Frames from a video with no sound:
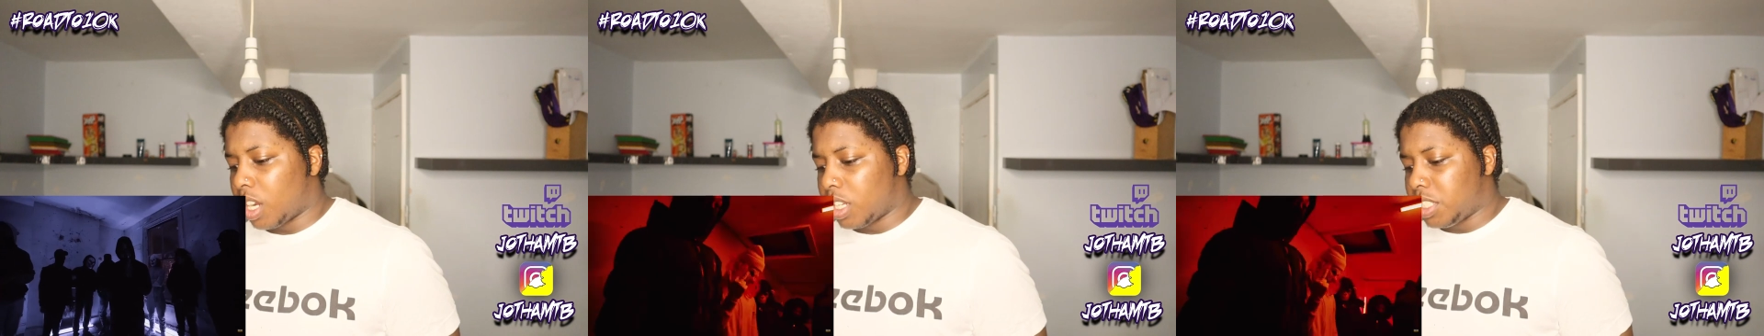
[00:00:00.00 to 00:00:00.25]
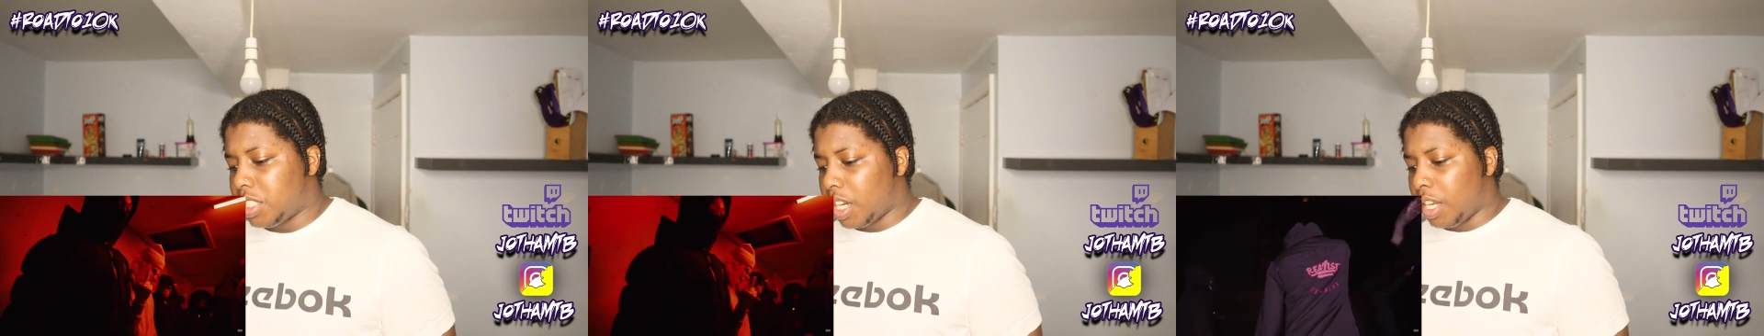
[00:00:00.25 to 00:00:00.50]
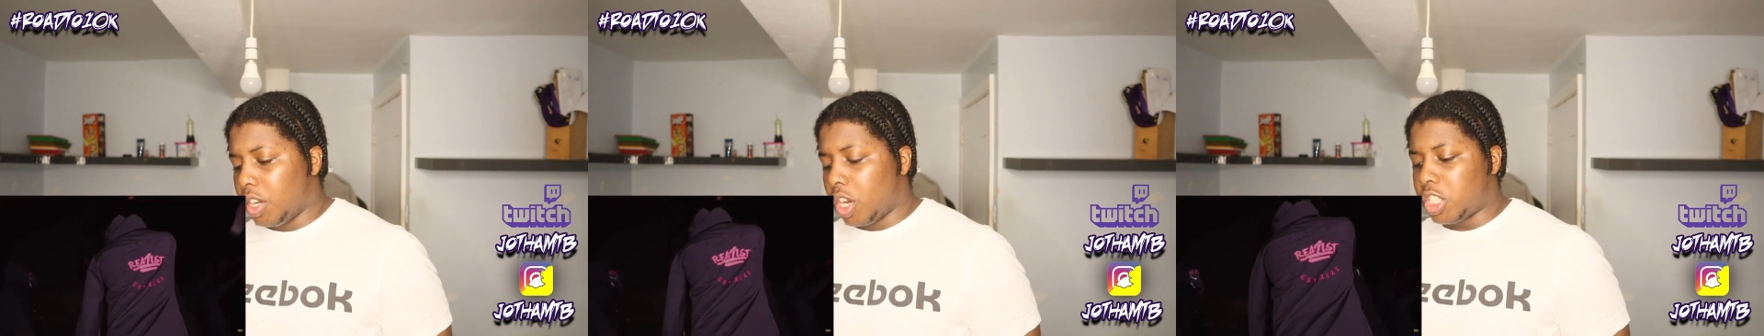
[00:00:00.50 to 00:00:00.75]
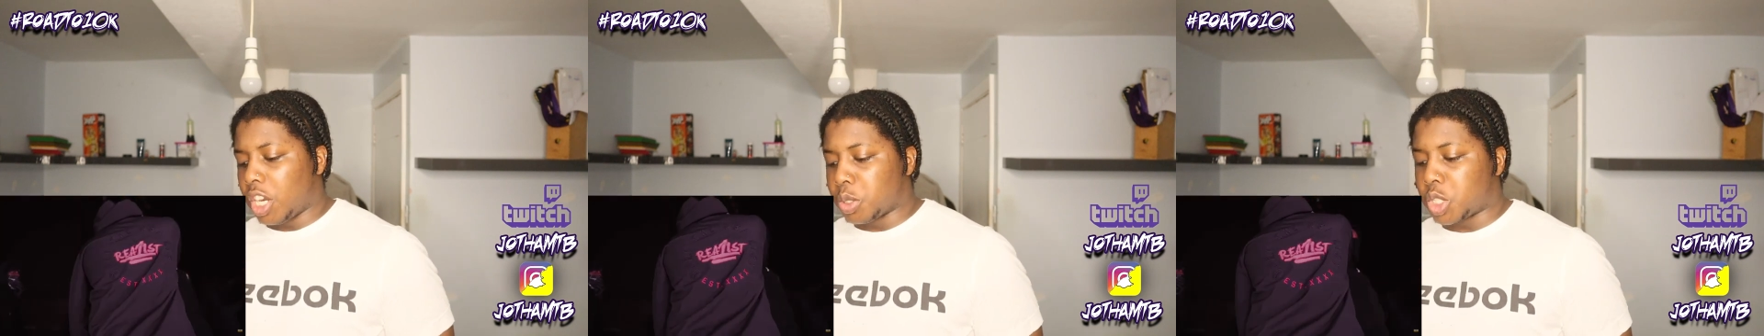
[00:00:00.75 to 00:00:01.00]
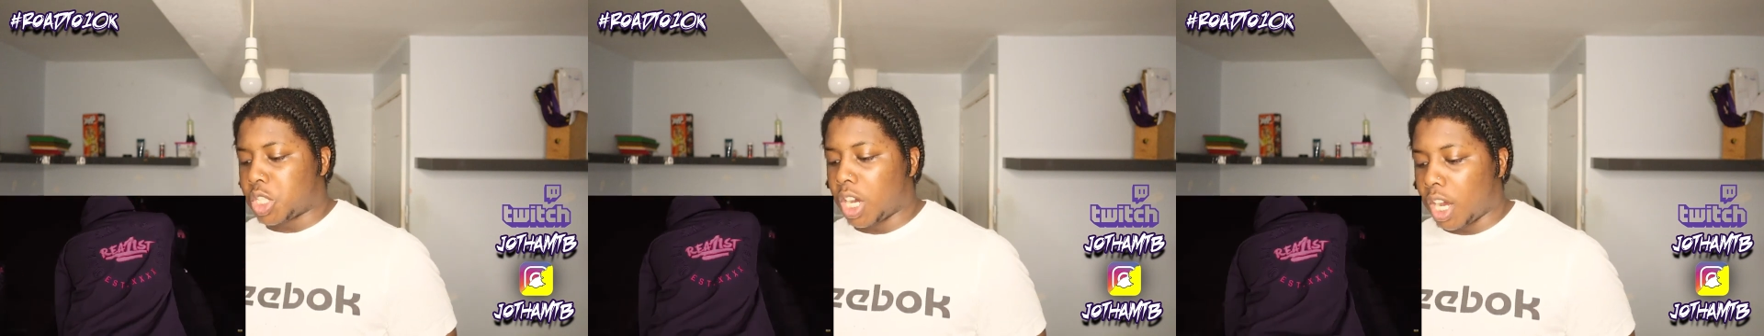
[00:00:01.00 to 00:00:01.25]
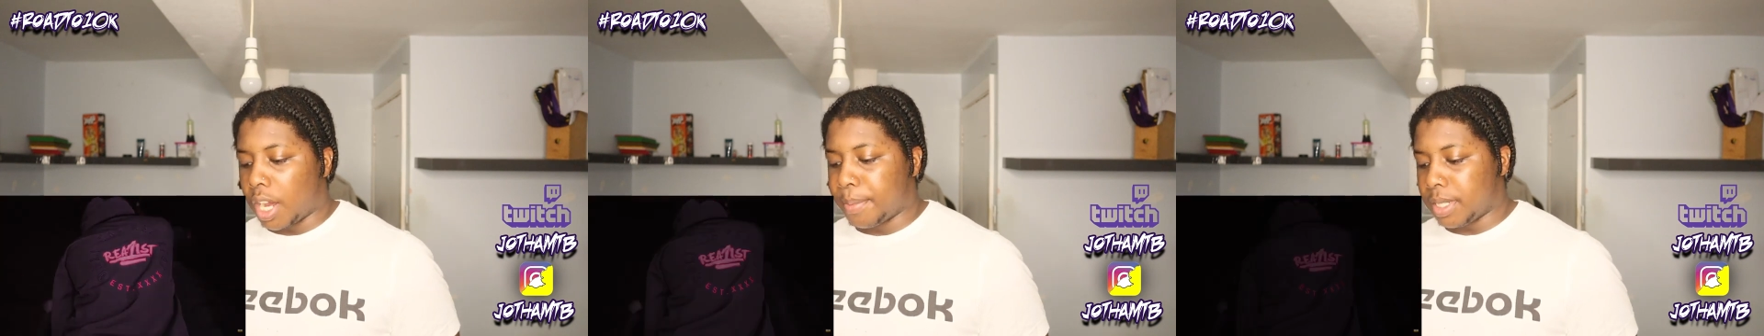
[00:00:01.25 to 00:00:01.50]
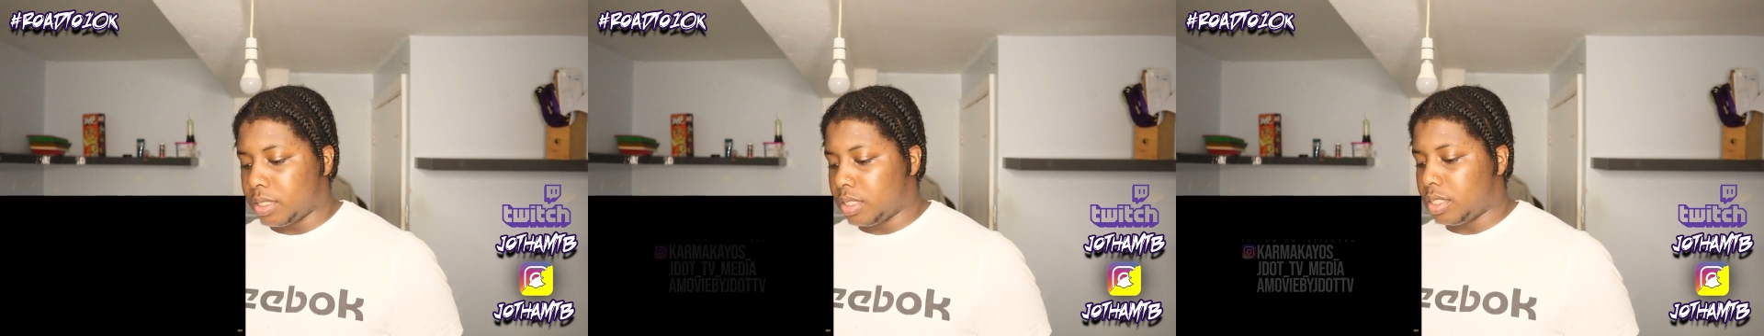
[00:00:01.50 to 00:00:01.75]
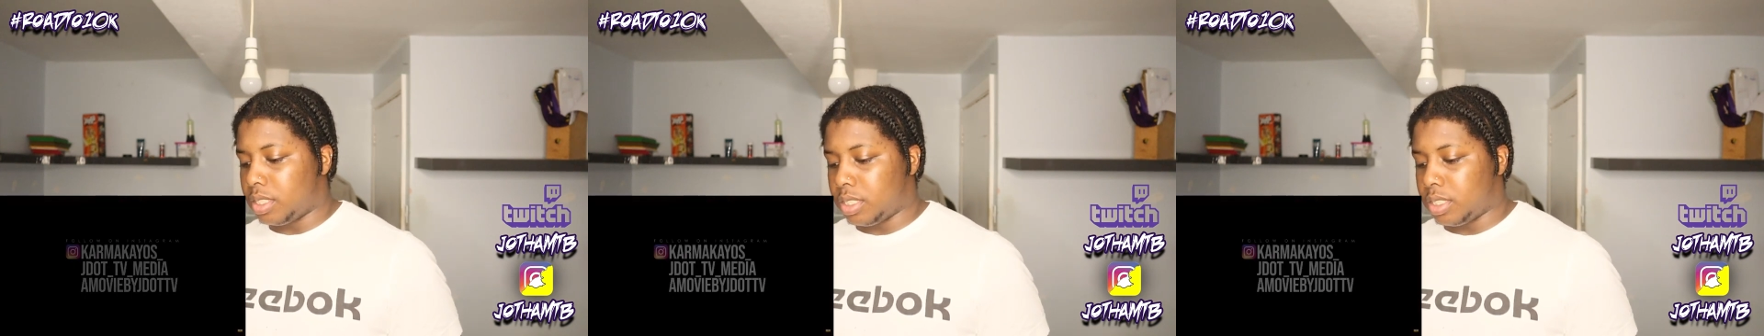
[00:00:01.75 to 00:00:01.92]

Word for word: Shout G, dot, shout come.